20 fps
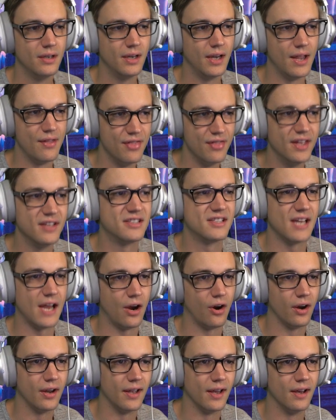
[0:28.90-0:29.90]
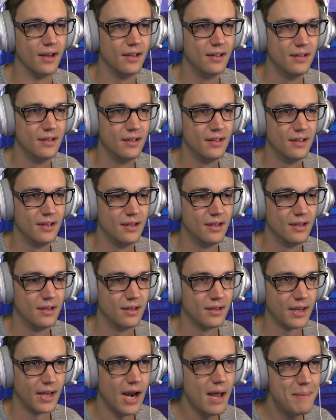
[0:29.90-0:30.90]
in this area.
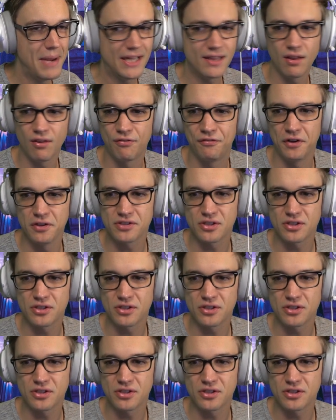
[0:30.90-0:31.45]
Can I make this full